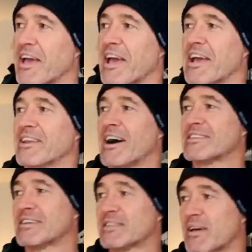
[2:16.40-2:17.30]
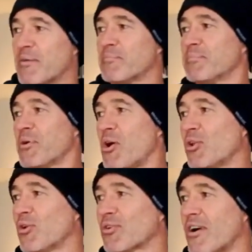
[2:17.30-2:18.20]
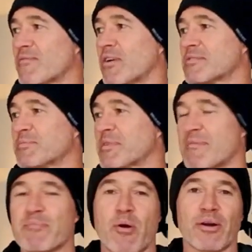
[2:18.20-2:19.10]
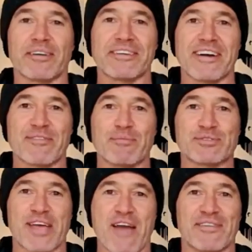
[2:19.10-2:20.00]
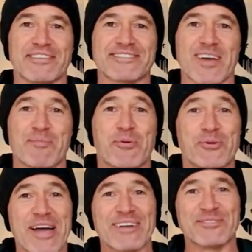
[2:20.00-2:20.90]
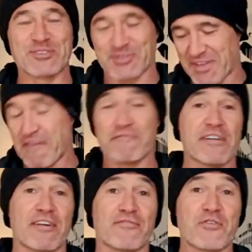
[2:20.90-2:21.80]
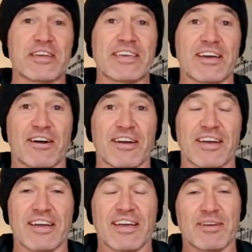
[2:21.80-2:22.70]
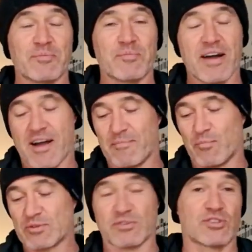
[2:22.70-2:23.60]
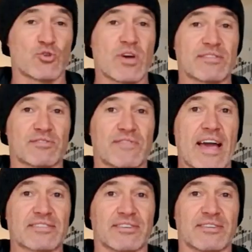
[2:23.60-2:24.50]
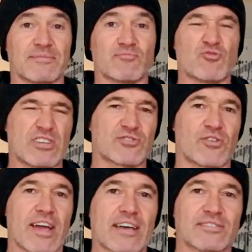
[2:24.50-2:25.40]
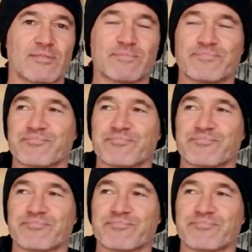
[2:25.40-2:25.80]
And I said to him, oh look, I've got something in my pocket here, I think we should have it. So I pulled out this Fat Freddy, which was two hits of acid, really strong acid,